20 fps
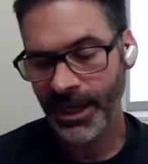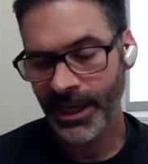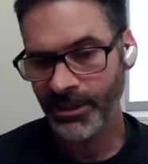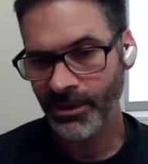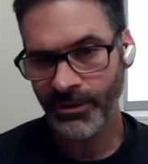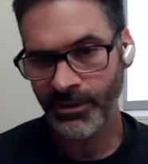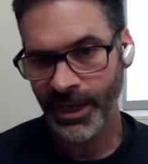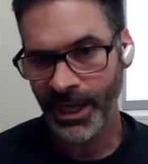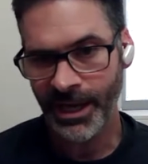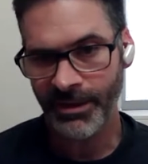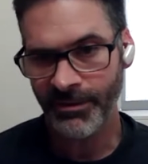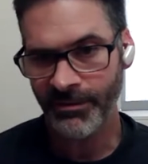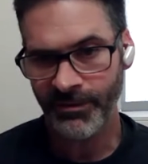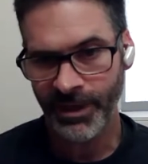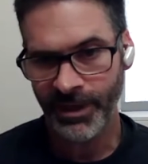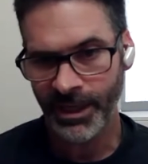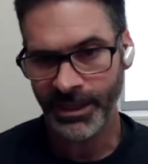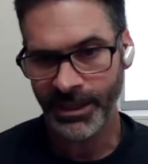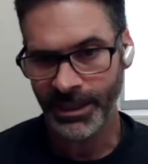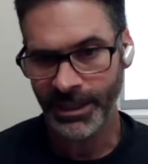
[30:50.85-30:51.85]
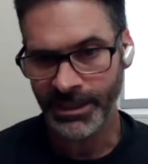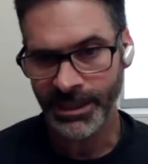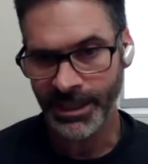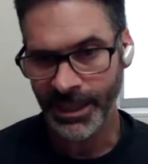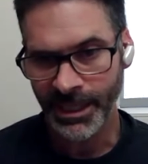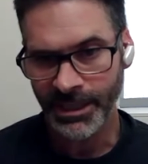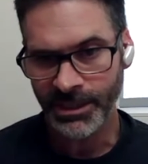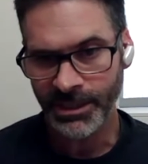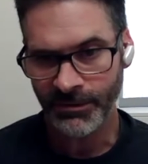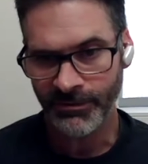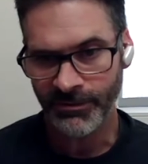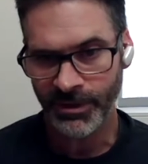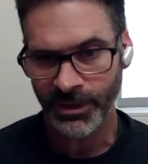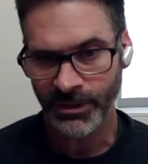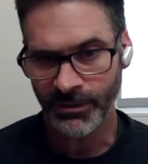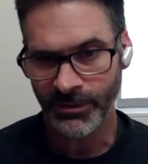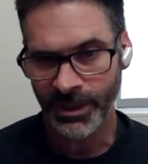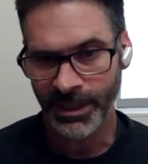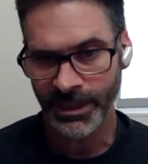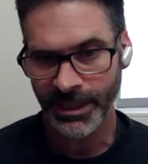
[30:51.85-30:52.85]
I don't have an easy answer for
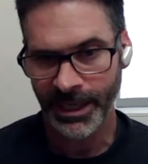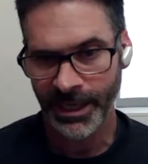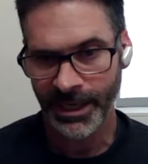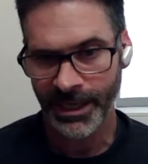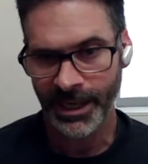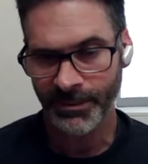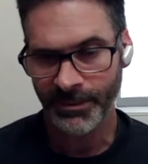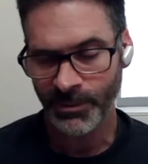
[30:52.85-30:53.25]
you on that.